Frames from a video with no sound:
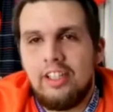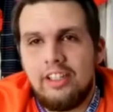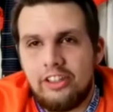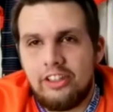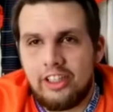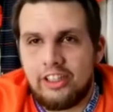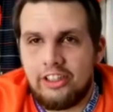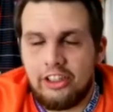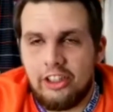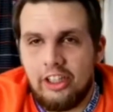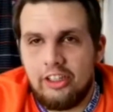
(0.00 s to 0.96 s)
sticking to your
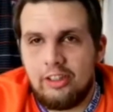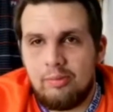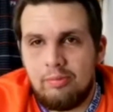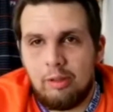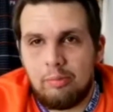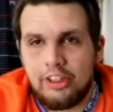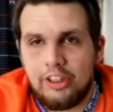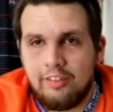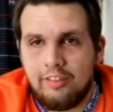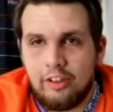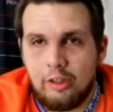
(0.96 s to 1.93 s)
guns. Number
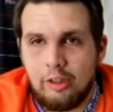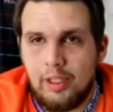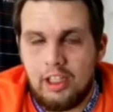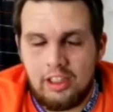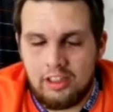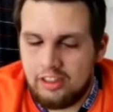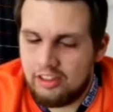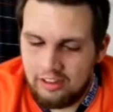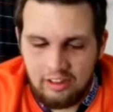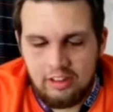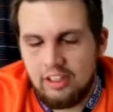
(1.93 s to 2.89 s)
7 on your back.
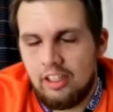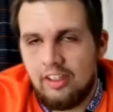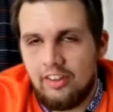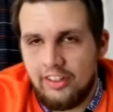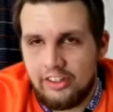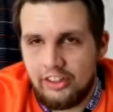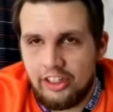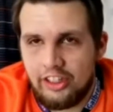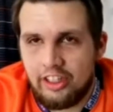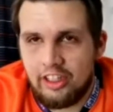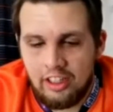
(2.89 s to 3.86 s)
I like to see
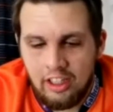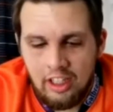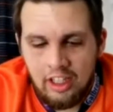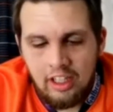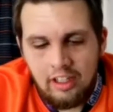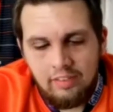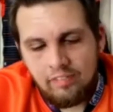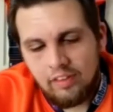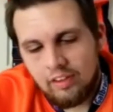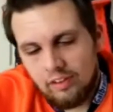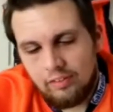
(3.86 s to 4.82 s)
that.
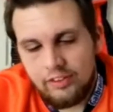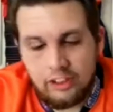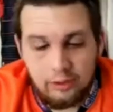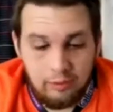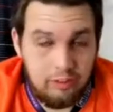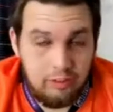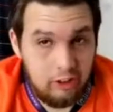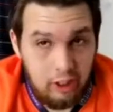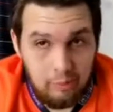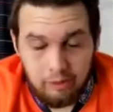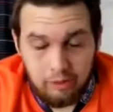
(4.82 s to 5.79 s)
Obviously, we've just
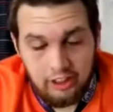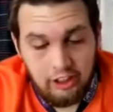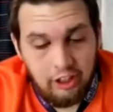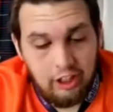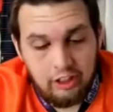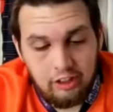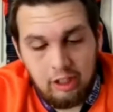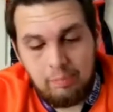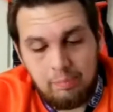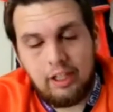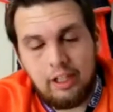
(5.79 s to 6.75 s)
dabbled that you are a
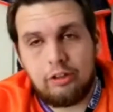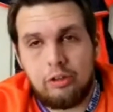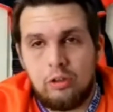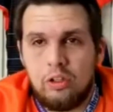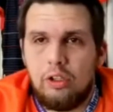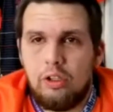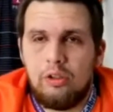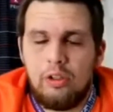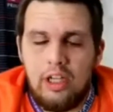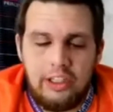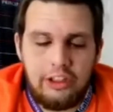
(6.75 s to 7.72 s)
back row. Who
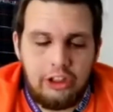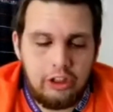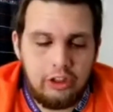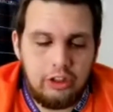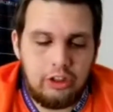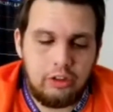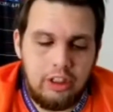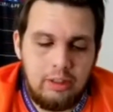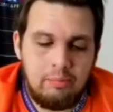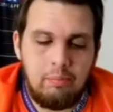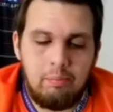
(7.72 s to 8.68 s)
is your
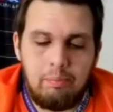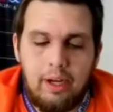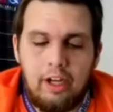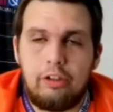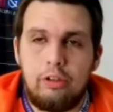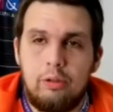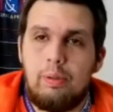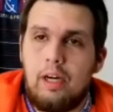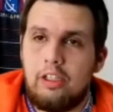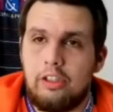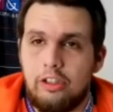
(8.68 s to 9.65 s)
dream back row
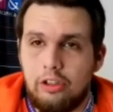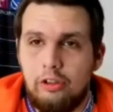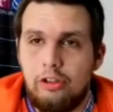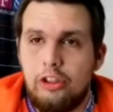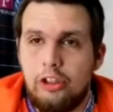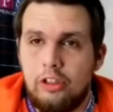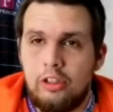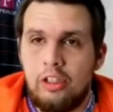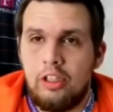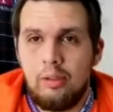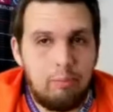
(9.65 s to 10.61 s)
partner? So who's your
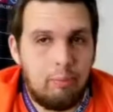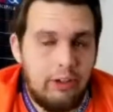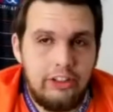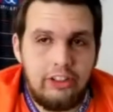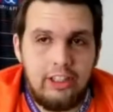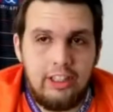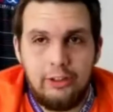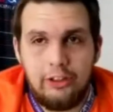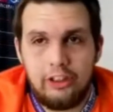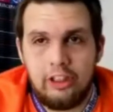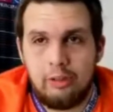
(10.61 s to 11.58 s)
blind side?
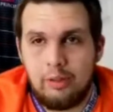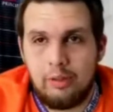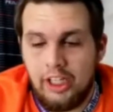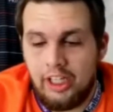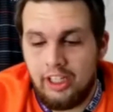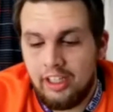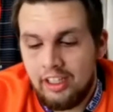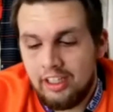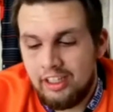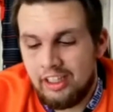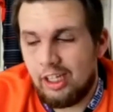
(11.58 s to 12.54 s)
Who's your number 8?
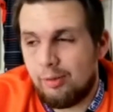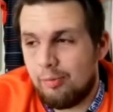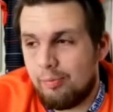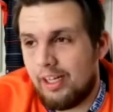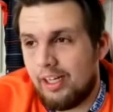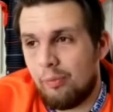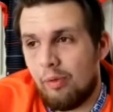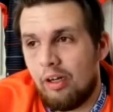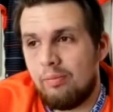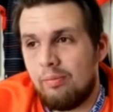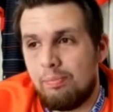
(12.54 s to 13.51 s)
You can pick
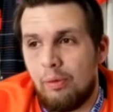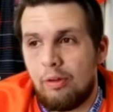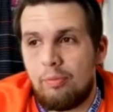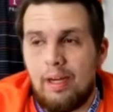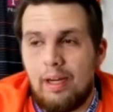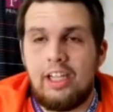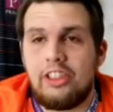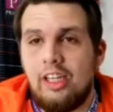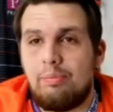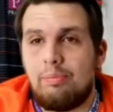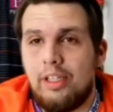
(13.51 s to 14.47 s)
one, both past
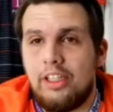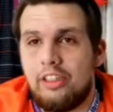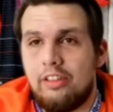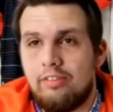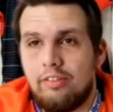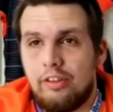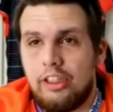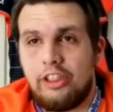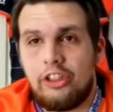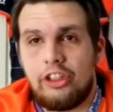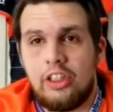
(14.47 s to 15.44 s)
and present for
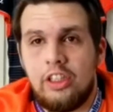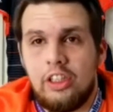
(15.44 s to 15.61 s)
each.